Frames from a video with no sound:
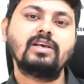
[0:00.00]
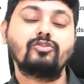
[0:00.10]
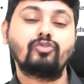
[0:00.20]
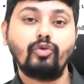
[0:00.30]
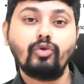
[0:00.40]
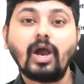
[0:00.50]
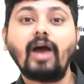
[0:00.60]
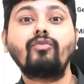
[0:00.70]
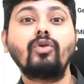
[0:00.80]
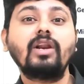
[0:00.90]
so you
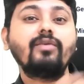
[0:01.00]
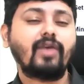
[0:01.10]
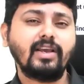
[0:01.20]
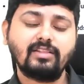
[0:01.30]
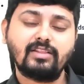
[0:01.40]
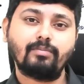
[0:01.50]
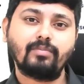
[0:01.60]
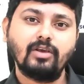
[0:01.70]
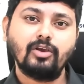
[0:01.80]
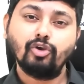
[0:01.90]
have to refine them.
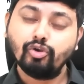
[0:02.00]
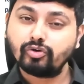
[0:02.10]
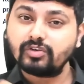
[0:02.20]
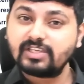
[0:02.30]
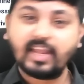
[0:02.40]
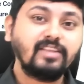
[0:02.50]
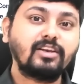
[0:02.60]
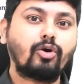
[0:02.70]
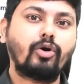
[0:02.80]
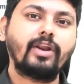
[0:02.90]
You should change
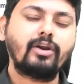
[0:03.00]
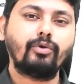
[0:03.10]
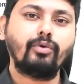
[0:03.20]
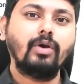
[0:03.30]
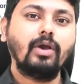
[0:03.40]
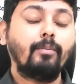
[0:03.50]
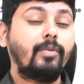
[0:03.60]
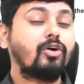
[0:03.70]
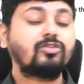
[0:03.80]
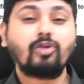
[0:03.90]
according to you,
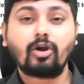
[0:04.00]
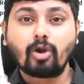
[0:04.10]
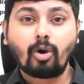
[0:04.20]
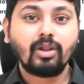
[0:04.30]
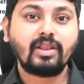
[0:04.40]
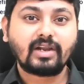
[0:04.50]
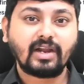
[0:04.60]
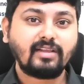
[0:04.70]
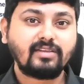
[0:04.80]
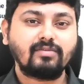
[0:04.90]
because not all the
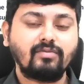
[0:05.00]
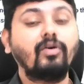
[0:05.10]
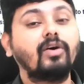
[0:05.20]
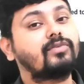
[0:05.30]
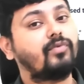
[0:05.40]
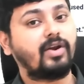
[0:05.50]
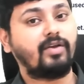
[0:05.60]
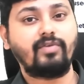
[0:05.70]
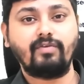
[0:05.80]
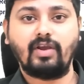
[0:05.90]
tricks works for
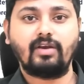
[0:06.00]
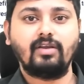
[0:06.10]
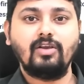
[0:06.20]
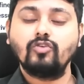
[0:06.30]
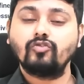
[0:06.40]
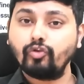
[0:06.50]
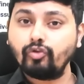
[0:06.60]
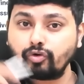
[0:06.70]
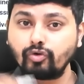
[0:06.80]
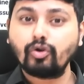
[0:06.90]
everyone. So you
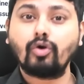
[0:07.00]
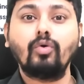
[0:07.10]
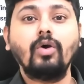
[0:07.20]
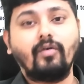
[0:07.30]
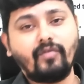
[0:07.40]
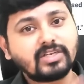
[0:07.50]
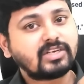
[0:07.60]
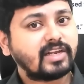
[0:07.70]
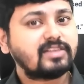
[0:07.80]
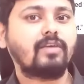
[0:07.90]
should know which
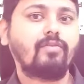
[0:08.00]
tricks are